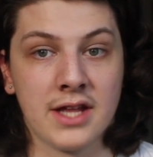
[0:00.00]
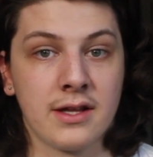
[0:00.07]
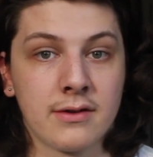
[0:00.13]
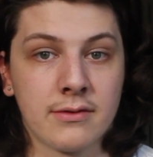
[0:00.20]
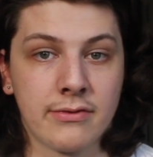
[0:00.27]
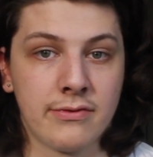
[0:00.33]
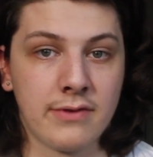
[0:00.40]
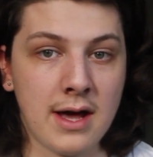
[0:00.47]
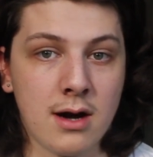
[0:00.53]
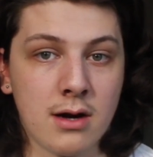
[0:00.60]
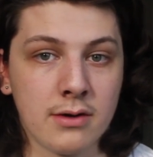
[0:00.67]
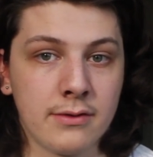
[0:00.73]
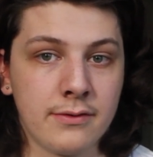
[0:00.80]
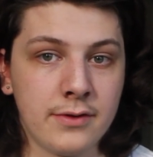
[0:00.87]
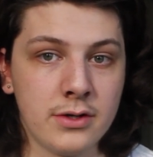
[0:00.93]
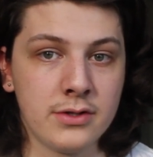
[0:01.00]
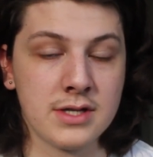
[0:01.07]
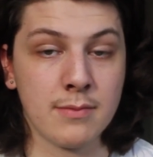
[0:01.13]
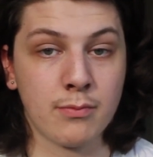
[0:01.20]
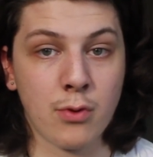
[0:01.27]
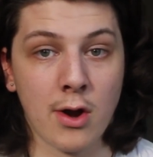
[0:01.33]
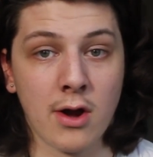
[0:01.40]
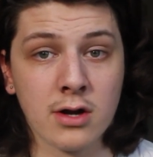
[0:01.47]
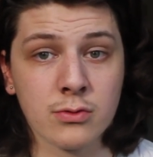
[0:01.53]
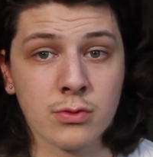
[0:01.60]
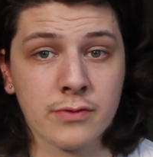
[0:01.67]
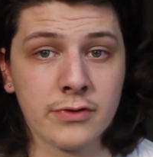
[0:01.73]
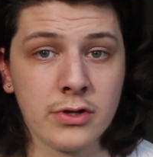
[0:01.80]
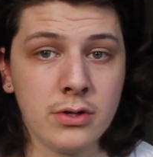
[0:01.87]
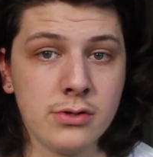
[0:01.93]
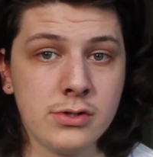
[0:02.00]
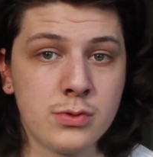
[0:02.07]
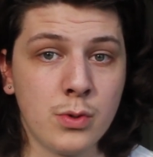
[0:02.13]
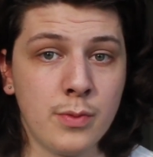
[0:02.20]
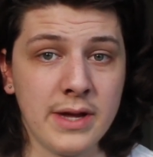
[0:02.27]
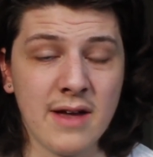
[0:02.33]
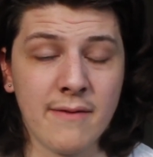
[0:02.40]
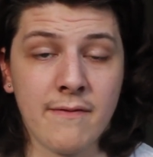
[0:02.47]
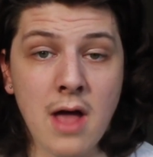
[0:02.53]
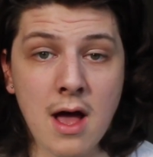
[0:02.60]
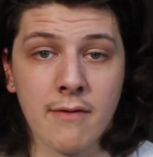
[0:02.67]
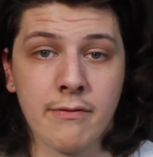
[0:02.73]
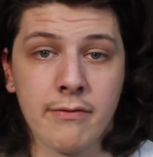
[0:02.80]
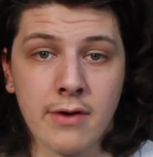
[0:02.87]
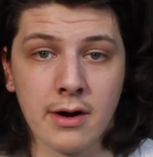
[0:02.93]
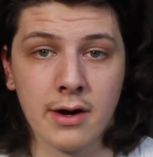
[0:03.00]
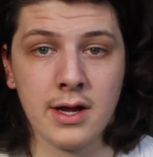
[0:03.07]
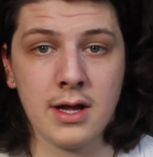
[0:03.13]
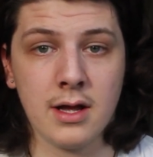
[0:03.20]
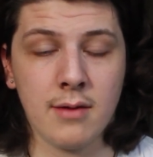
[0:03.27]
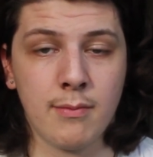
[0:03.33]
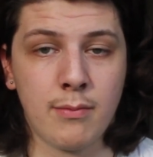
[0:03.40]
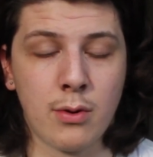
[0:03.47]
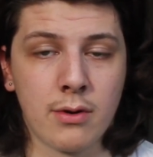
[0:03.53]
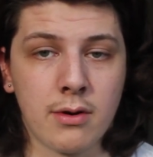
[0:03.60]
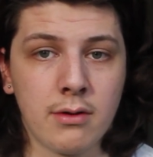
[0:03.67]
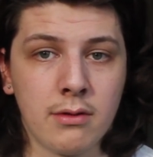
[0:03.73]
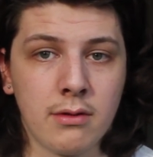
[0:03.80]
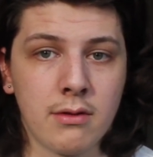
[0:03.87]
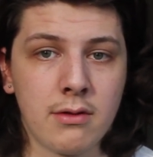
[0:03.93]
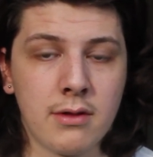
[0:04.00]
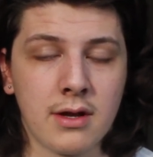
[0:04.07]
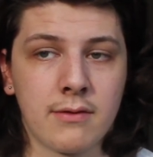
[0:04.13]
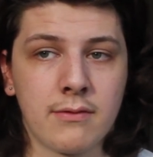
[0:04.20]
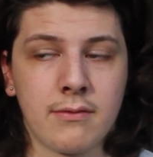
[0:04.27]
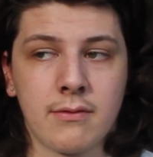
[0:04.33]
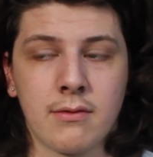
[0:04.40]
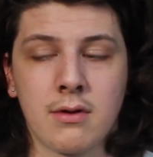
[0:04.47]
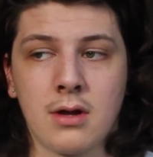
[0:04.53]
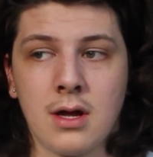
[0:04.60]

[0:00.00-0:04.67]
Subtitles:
I think flower reviews and product reviews will be a very important thing,